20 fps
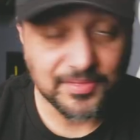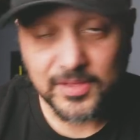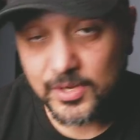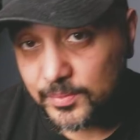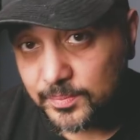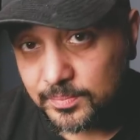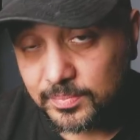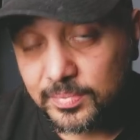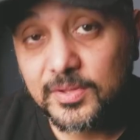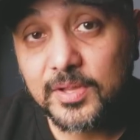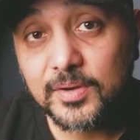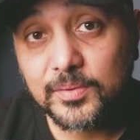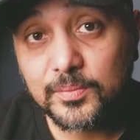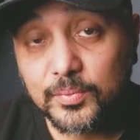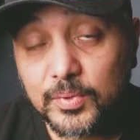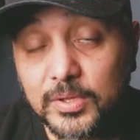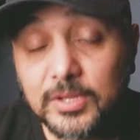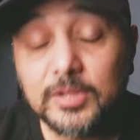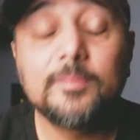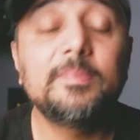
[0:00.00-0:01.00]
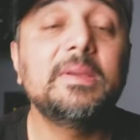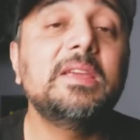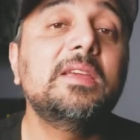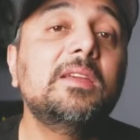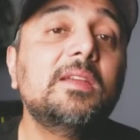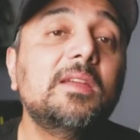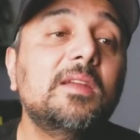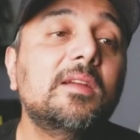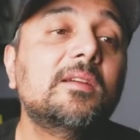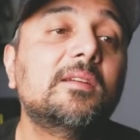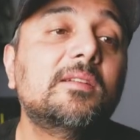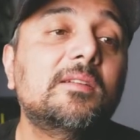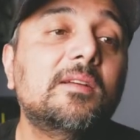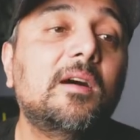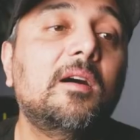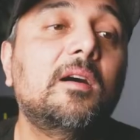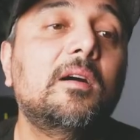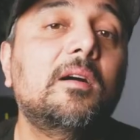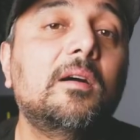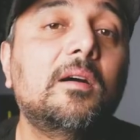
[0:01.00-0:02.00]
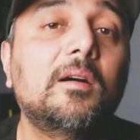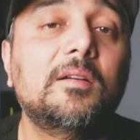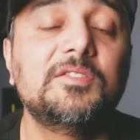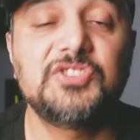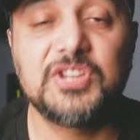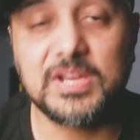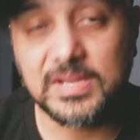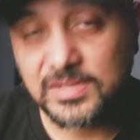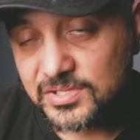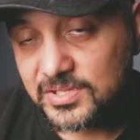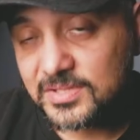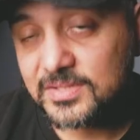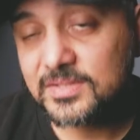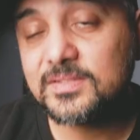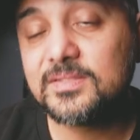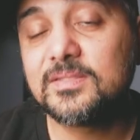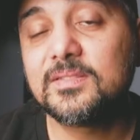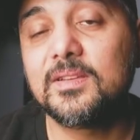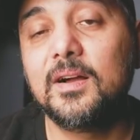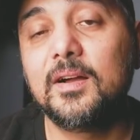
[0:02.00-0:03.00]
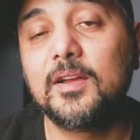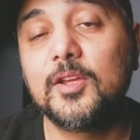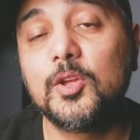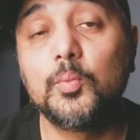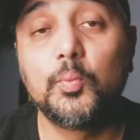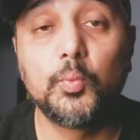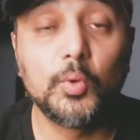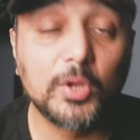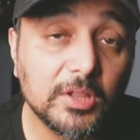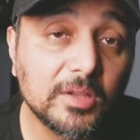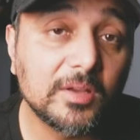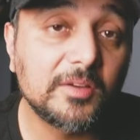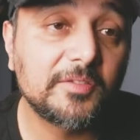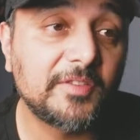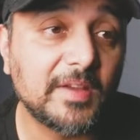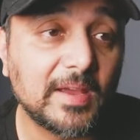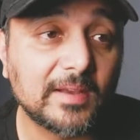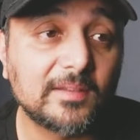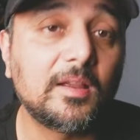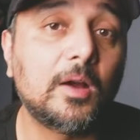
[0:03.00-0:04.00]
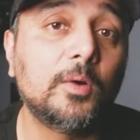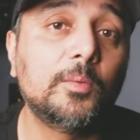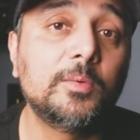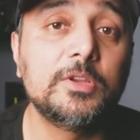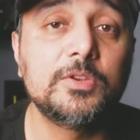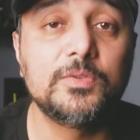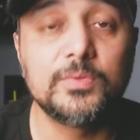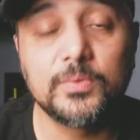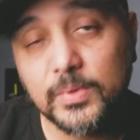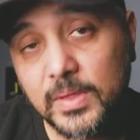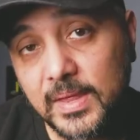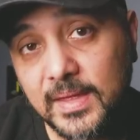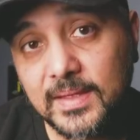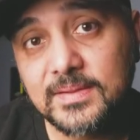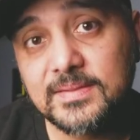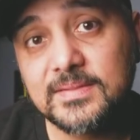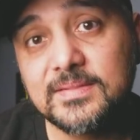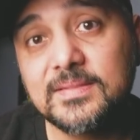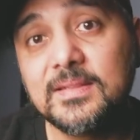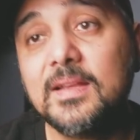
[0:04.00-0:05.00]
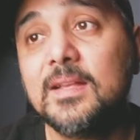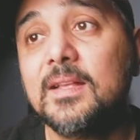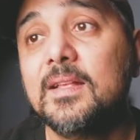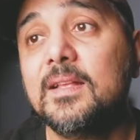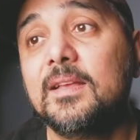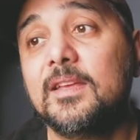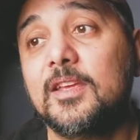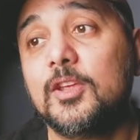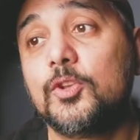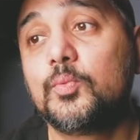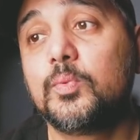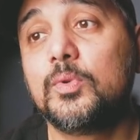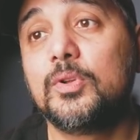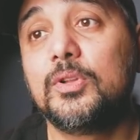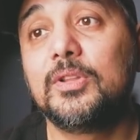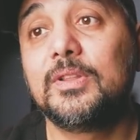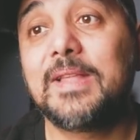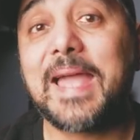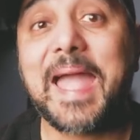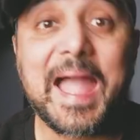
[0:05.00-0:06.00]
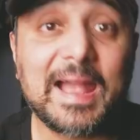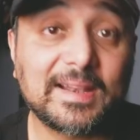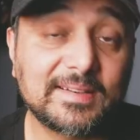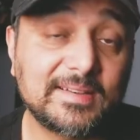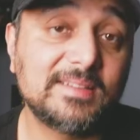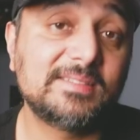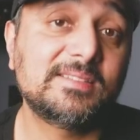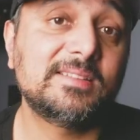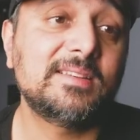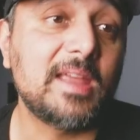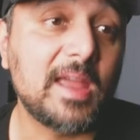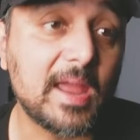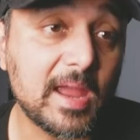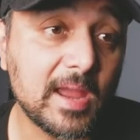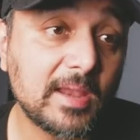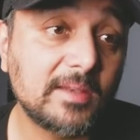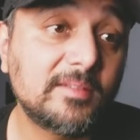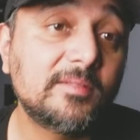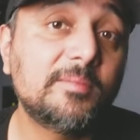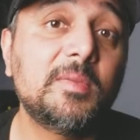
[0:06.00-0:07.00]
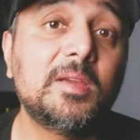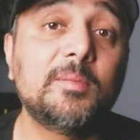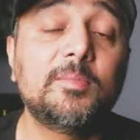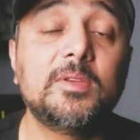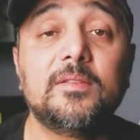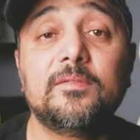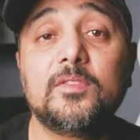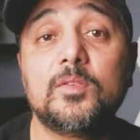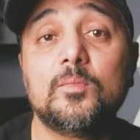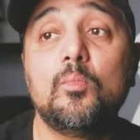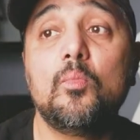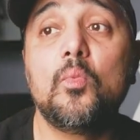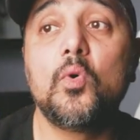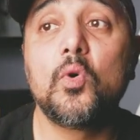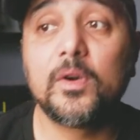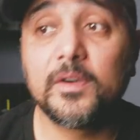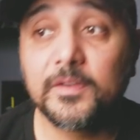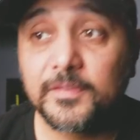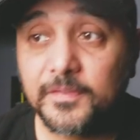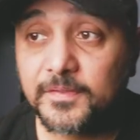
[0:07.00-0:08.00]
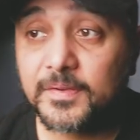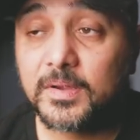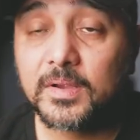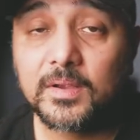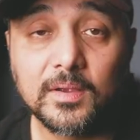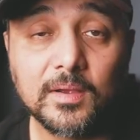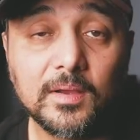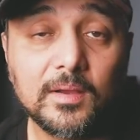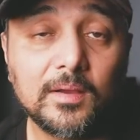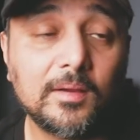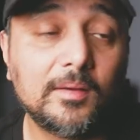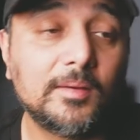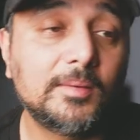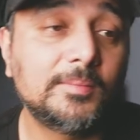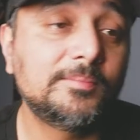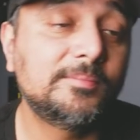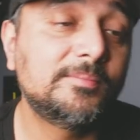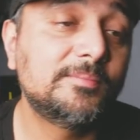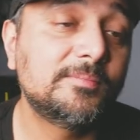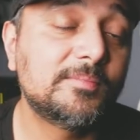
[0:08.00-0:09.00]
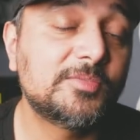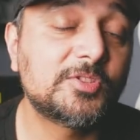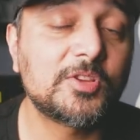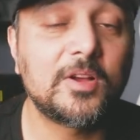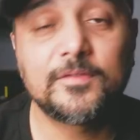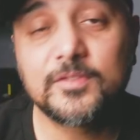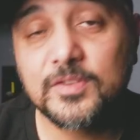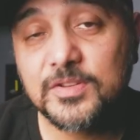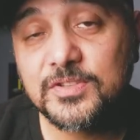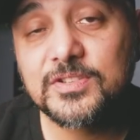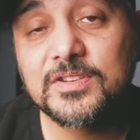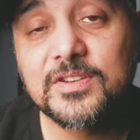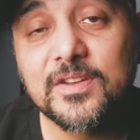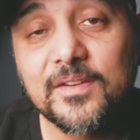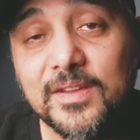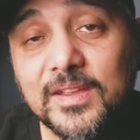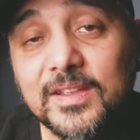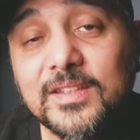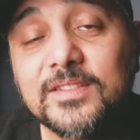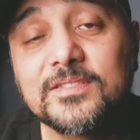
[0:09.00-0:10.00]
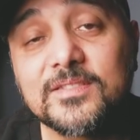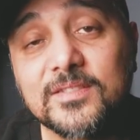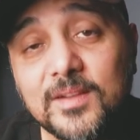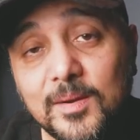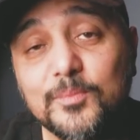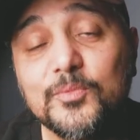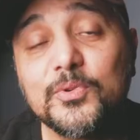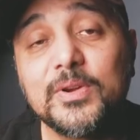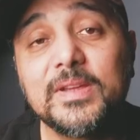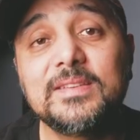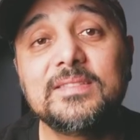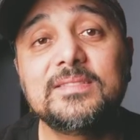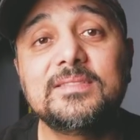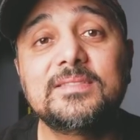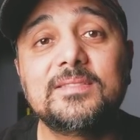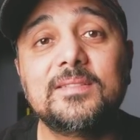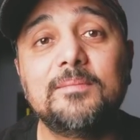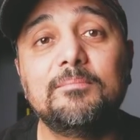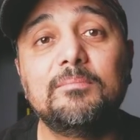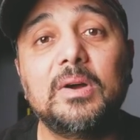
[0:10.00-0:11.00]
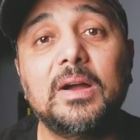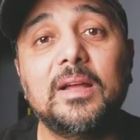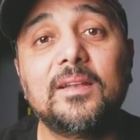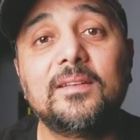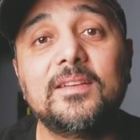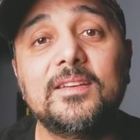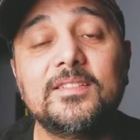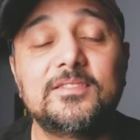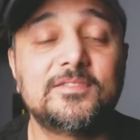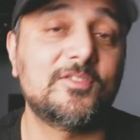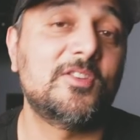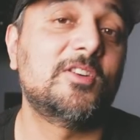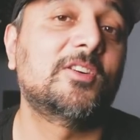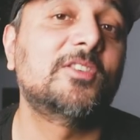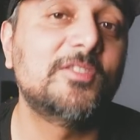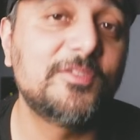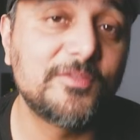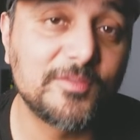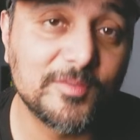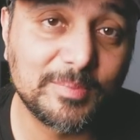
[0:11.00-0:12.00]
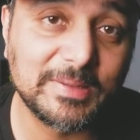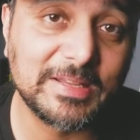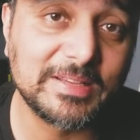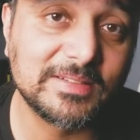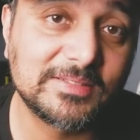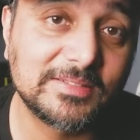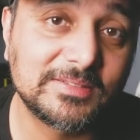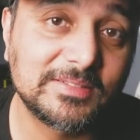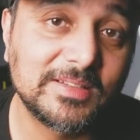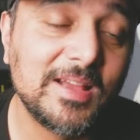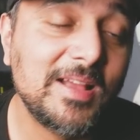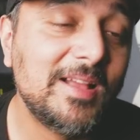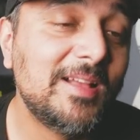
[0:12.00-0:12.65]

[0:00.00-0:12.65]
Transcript: there there will be uh, changes. Uh, it will affect how we do things. It will act as an aid, maybe even morph um, software engineering in some ways, but it's not going to replace